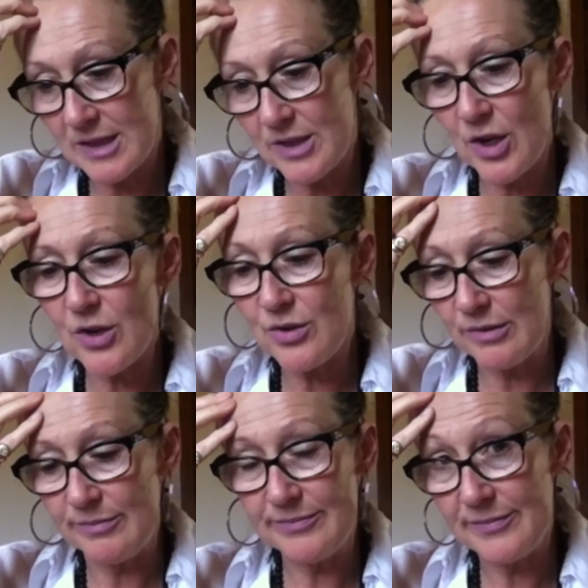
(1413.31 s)
So
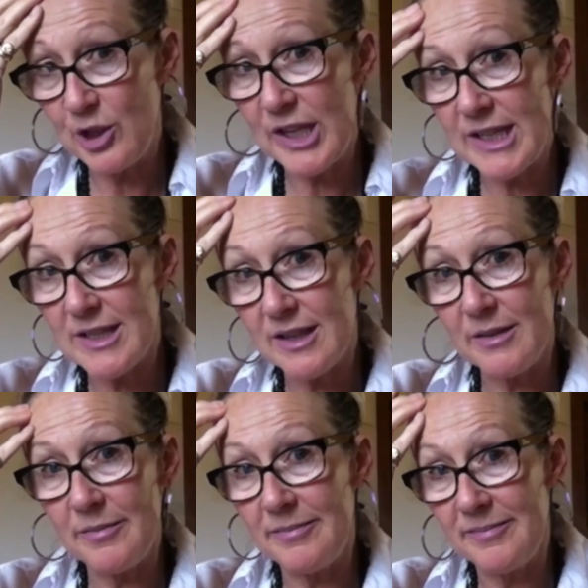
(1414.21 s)
look into
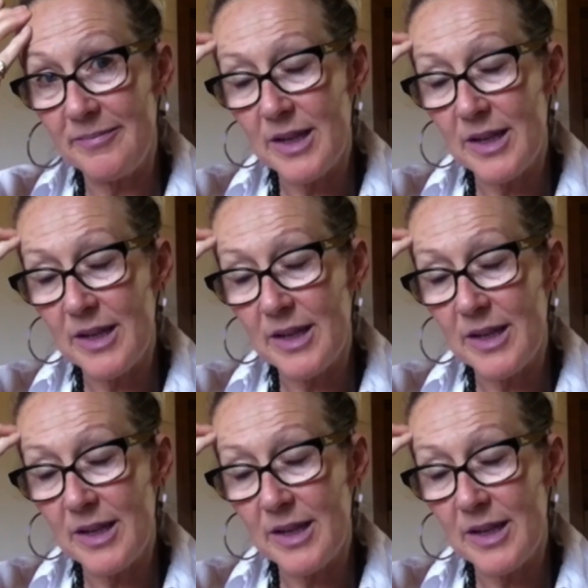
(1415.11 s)
them.